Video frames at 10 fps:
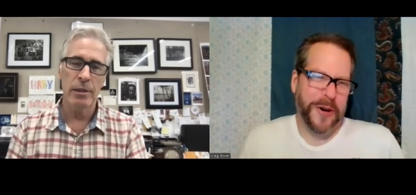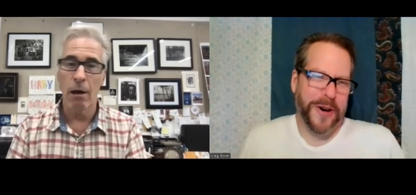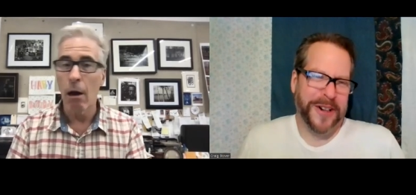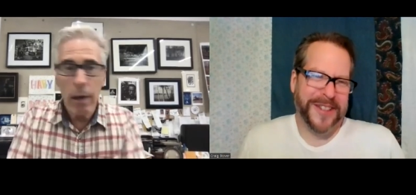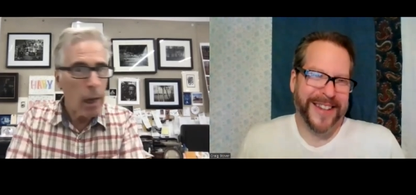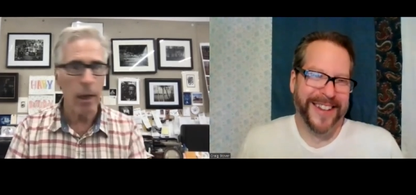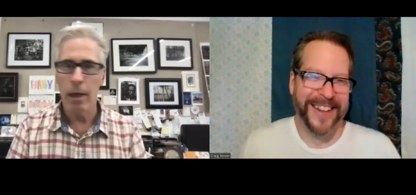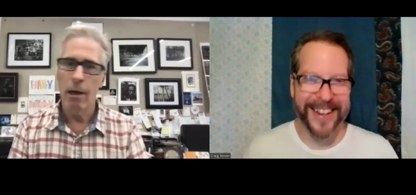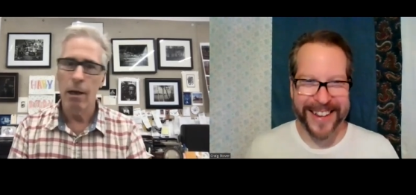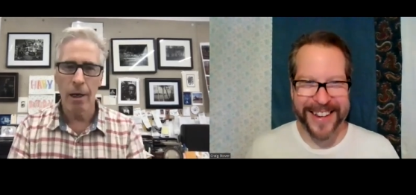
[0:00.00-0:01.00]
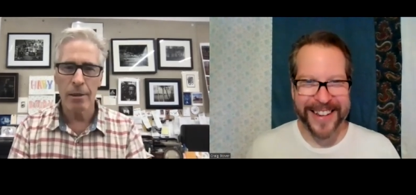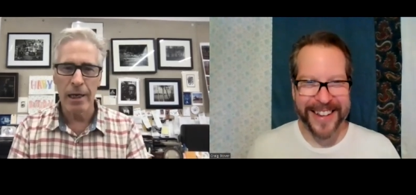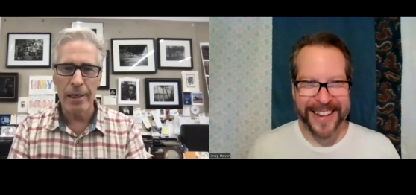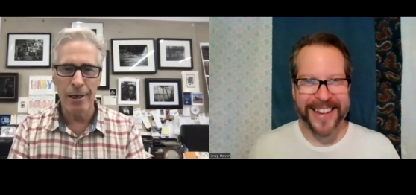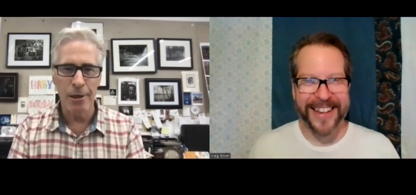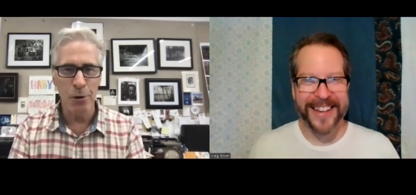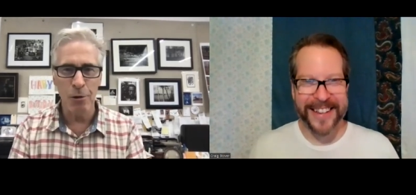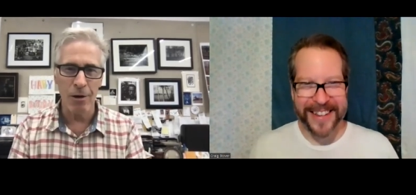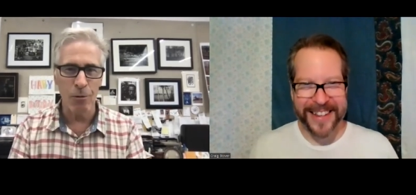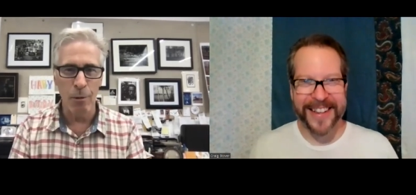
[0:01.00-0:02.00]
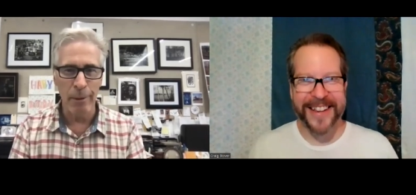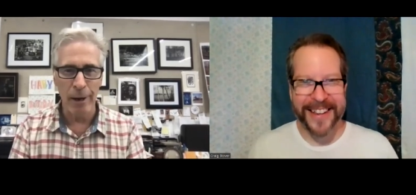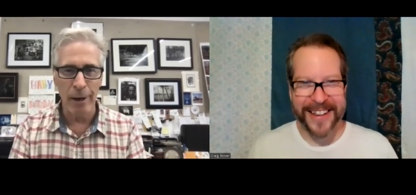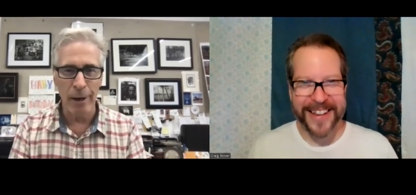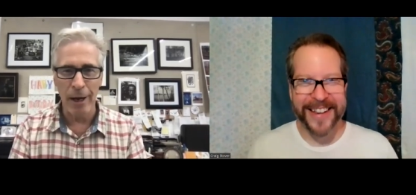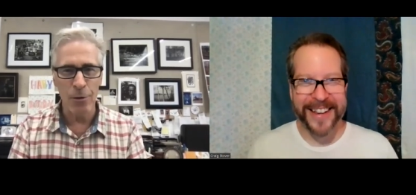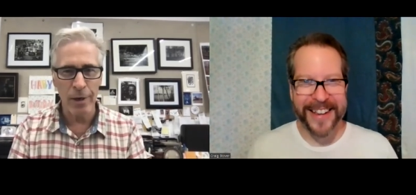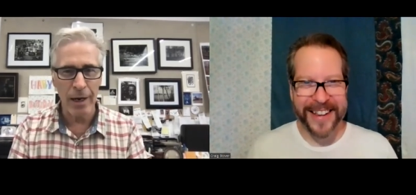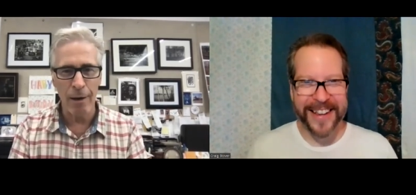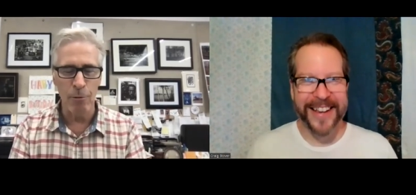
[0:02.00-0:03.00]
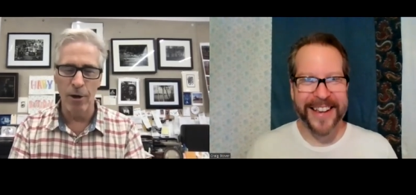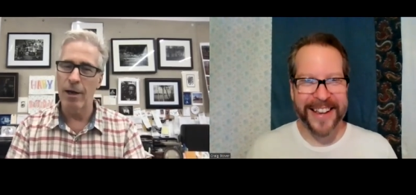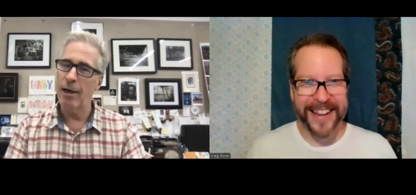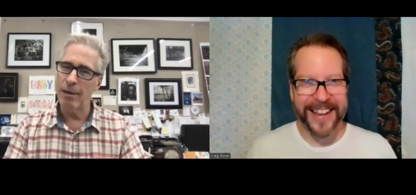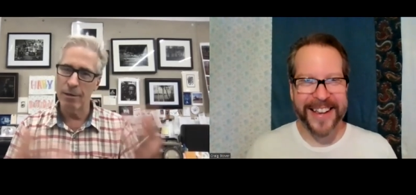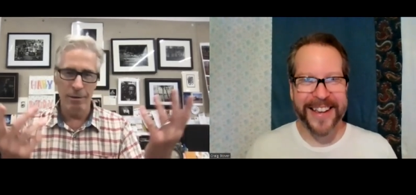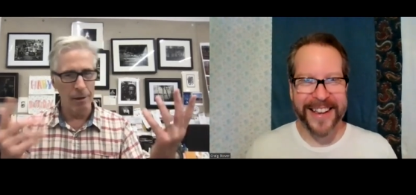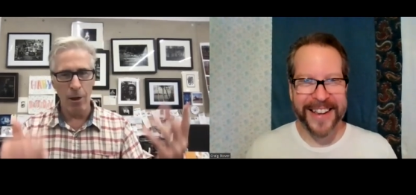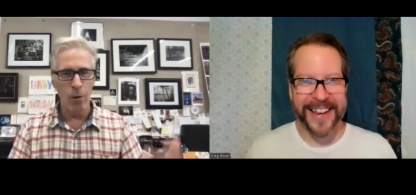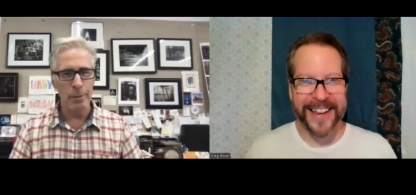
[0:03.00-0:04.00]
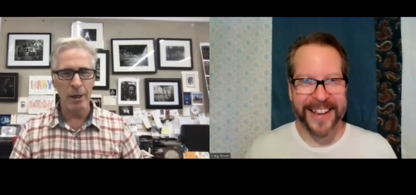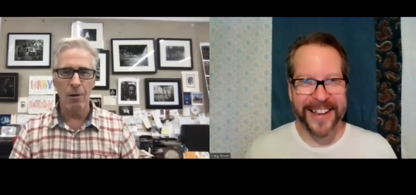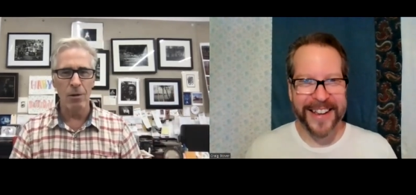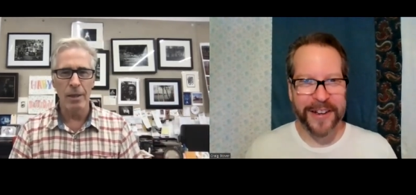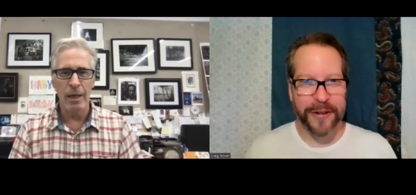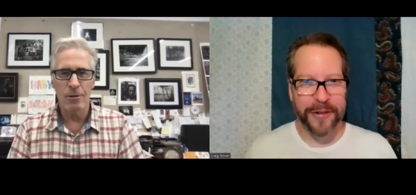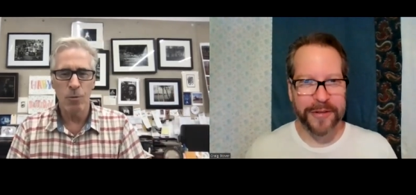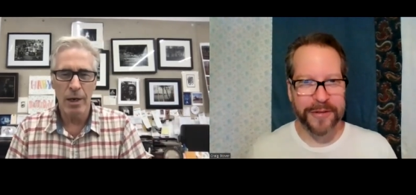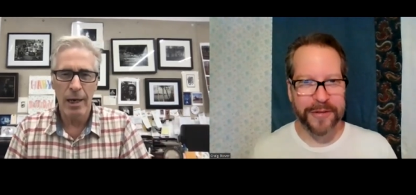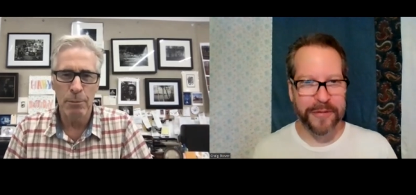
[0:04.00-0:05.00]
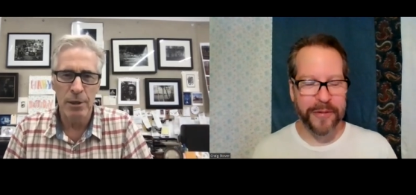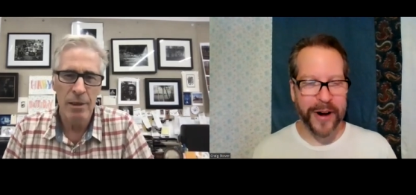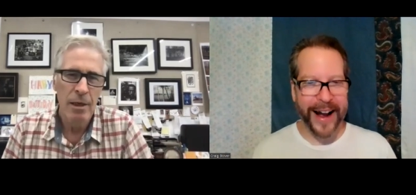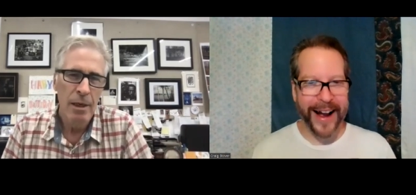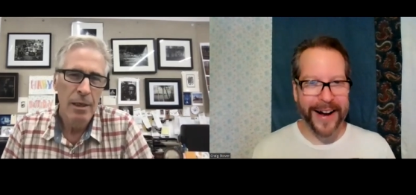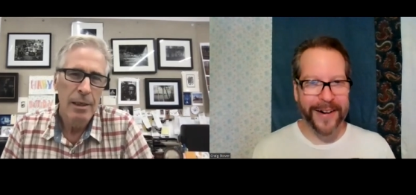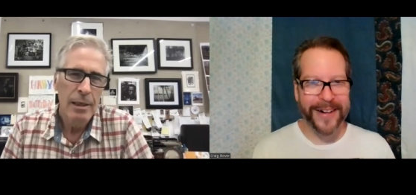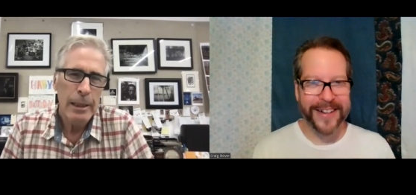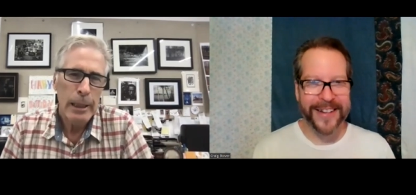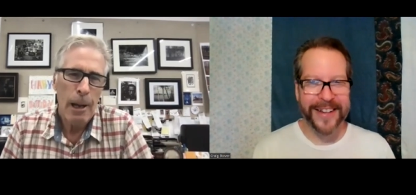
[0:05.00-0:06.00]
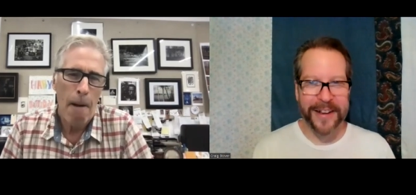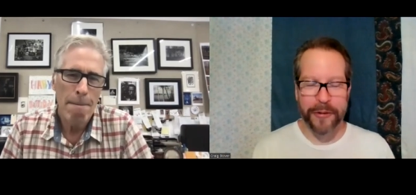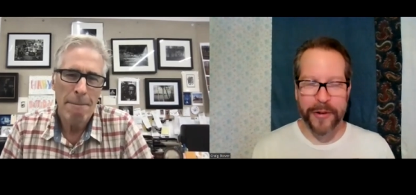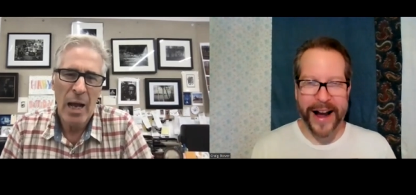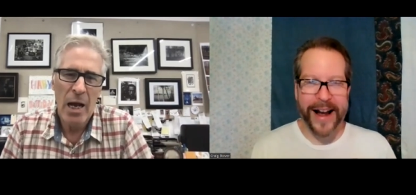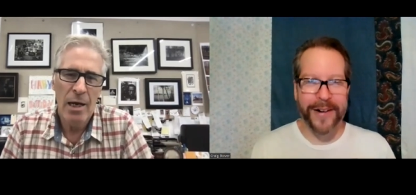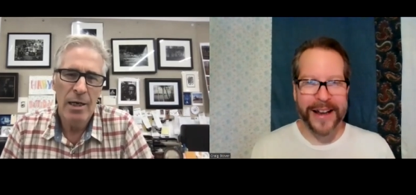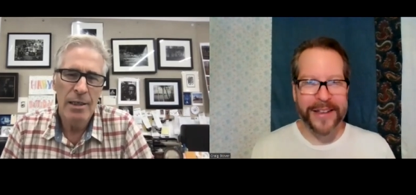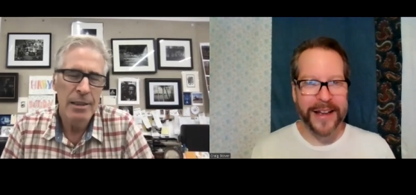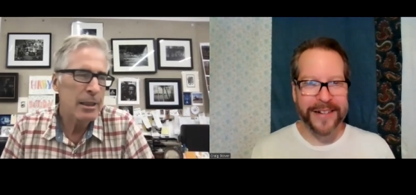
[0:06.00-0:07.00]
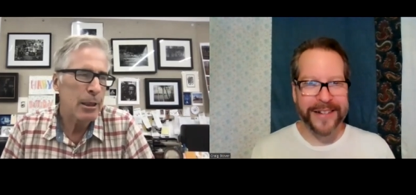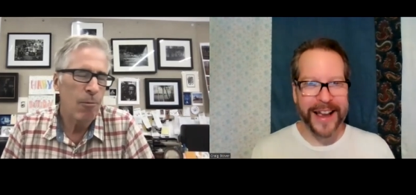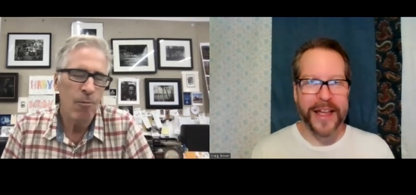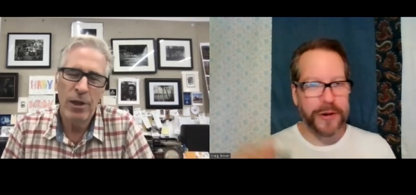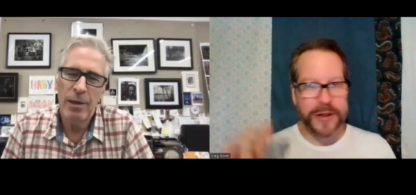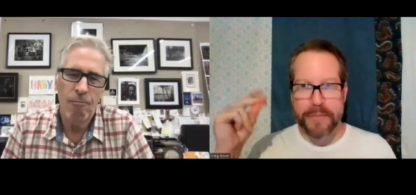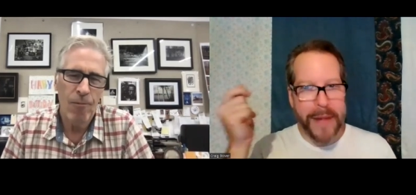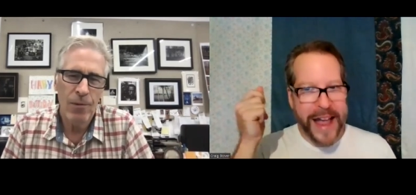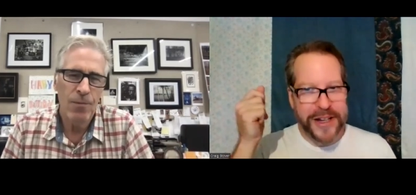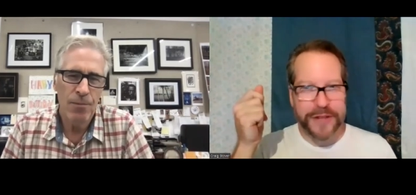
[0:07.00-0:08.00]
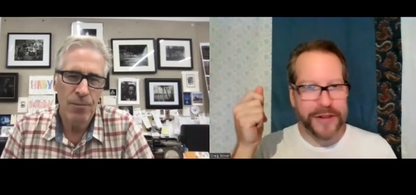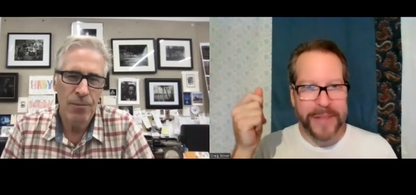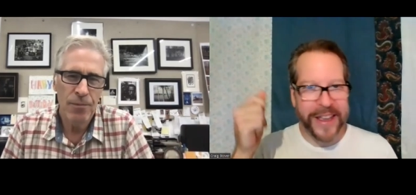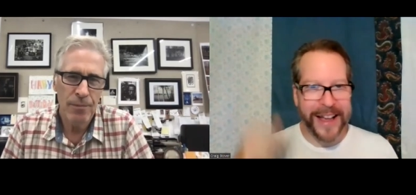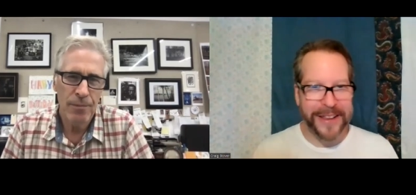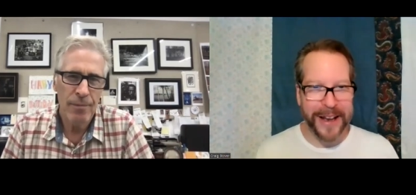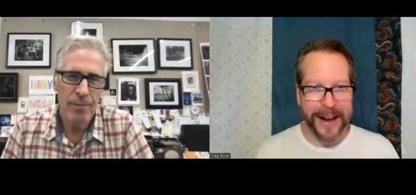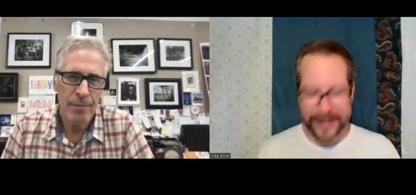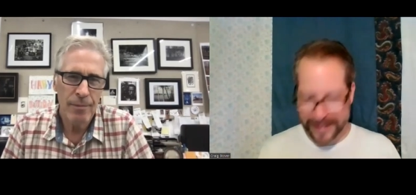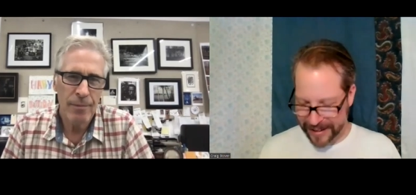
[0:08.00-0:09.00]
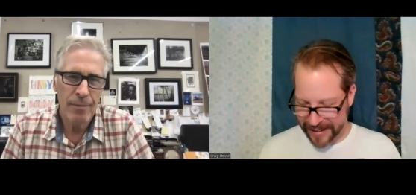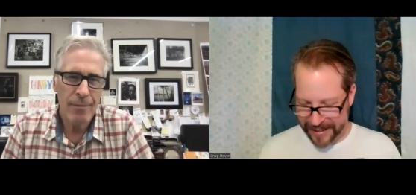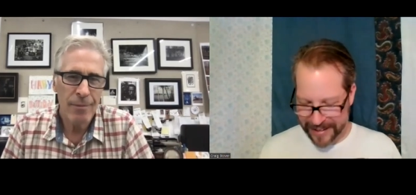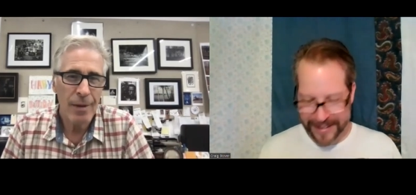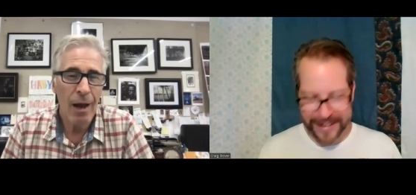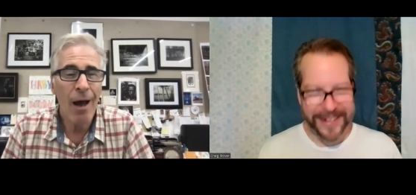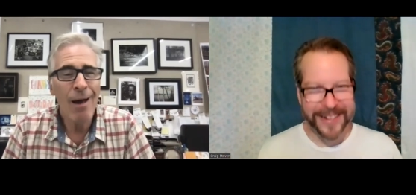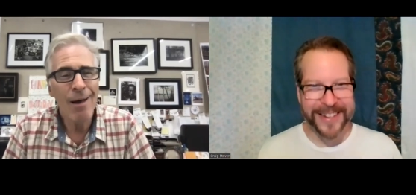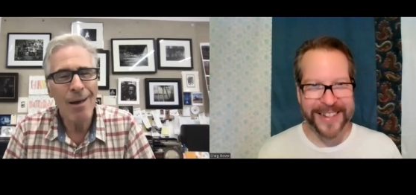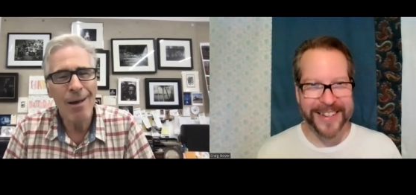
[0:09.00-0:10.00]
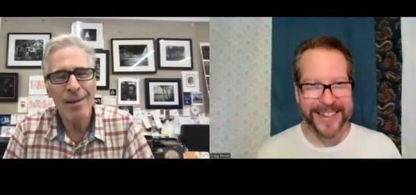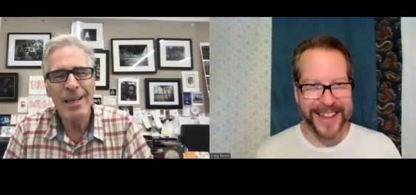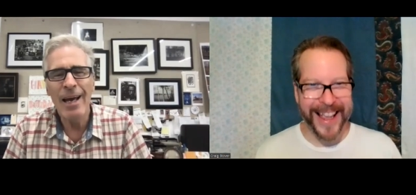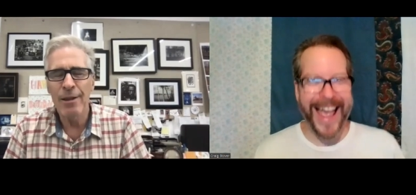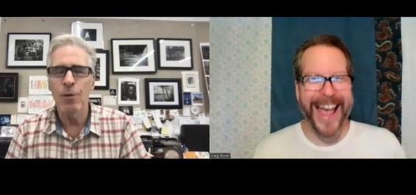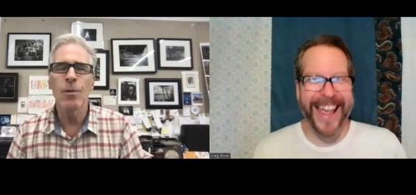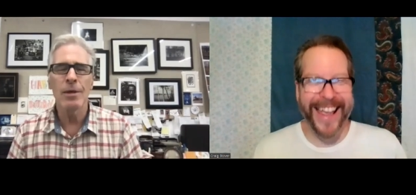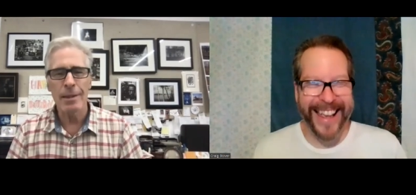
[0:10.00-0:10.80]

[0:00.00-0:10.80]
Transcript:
Speaker 1: said, course. okay, I'll take you to New York. We'll buy you a camera. And lo and behold, that's what happened.
Speaker 2: Wow. Wow. And, and then and then it was magic from the get-go.
Speaker 1: Uh yeah, there was